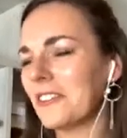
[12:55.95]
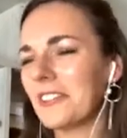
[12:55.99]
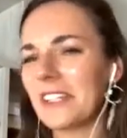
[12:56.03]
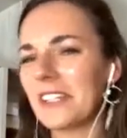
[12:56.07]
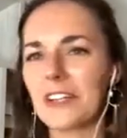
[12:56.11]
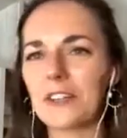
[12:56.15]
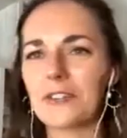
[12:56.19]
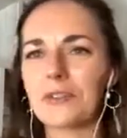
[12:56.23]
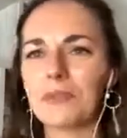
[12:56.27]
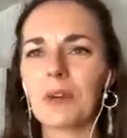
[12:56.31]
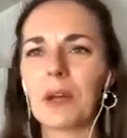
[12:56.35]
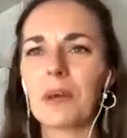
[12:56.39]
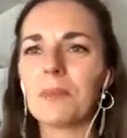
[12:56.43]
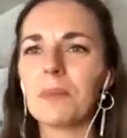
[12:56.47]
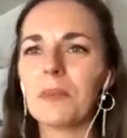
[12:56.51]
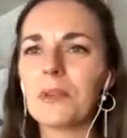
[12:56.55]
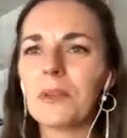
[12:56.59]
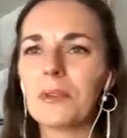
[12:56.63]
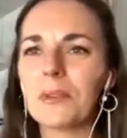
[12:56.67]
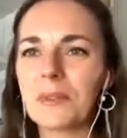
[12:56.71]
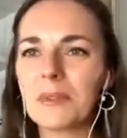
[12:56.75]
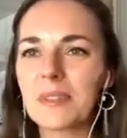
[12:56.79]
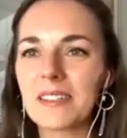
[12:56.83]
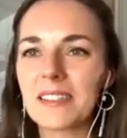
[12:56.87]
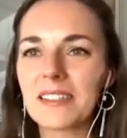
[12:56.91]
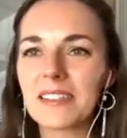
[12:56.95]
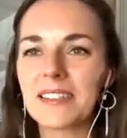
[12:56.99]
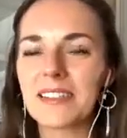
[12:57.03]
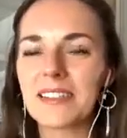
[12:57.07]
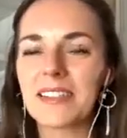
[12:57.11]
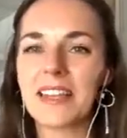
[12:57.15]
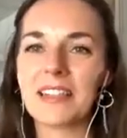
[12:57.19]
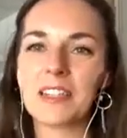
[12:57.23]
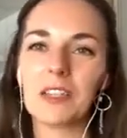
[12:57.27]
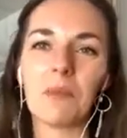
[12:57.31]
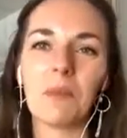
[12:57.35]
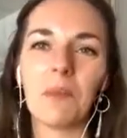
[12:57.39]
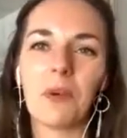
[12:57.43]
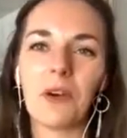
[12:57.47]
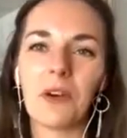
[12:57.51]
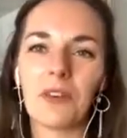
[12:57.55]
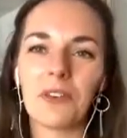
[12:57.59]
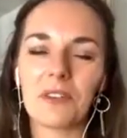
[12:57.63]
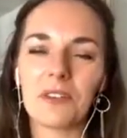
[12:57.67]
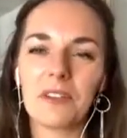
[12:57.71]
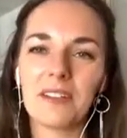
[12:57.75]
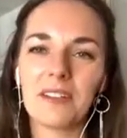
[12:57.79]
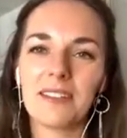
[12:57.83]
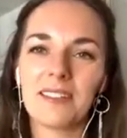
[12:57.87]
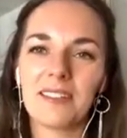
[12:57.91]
sexual abuse anymore.